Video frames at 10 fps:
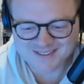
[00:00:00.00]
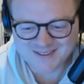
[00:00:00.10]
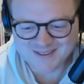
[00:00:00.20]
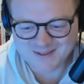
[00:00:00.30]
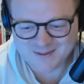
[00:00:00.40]

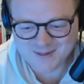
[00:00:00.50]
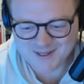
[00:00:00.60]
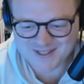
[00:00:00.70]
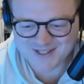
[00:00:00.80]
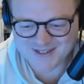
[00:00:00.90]
not
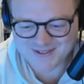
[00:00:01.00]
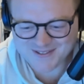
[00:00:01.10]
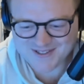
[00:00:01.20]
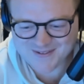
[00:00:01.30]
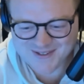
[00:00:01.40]
much.
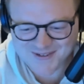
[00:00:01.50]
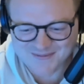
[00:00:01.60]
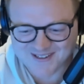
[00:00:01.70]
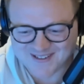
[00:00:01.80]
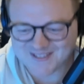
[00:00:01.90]
What's up with you,
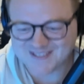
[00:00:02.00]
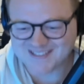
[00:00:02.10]
Peter?